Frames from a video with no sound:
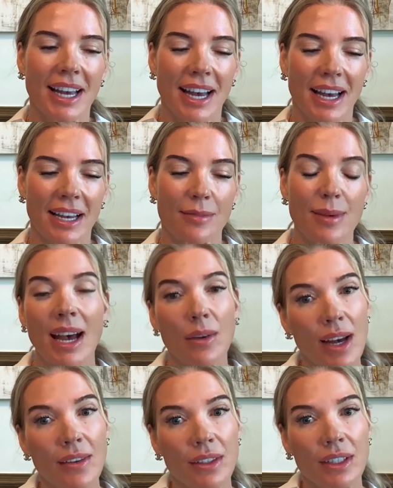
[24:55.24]

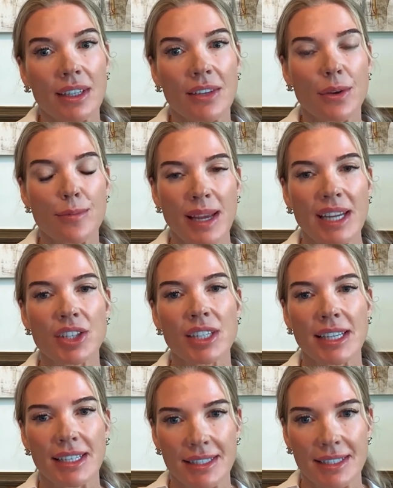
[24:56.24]
However, if a
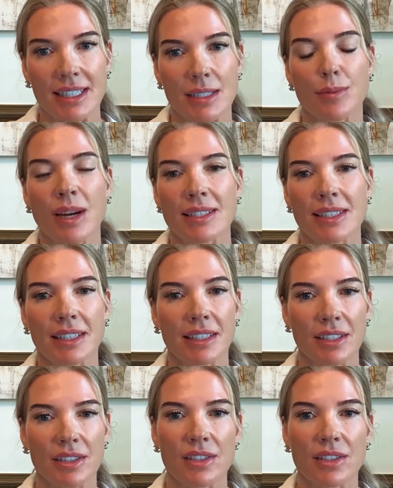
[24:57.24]
patient is expressing a
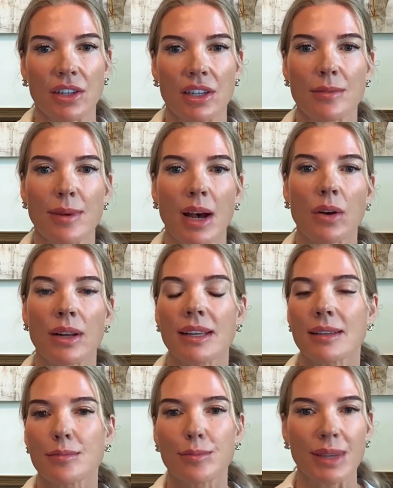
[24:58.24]
concern about
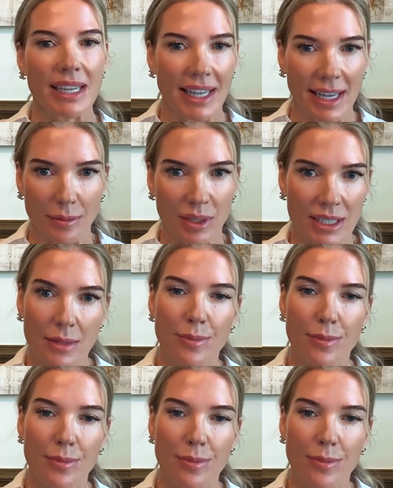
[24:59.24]
being able to